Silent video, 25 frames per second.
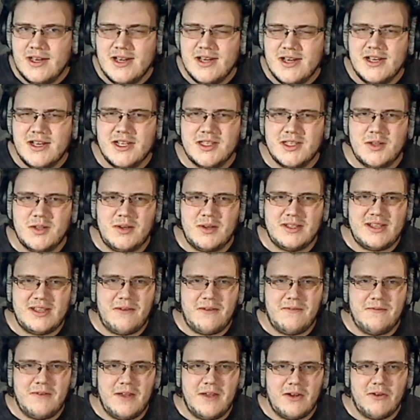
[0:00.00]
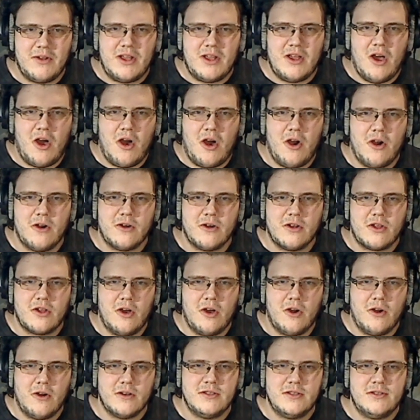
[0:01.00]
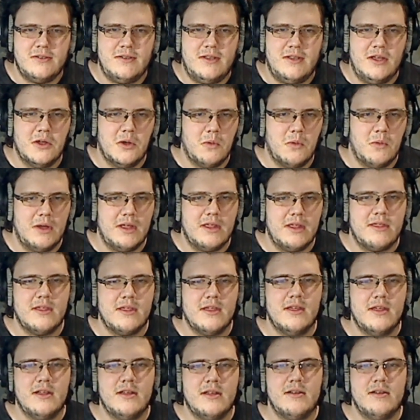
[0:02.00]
So it is a very hard card to deal with.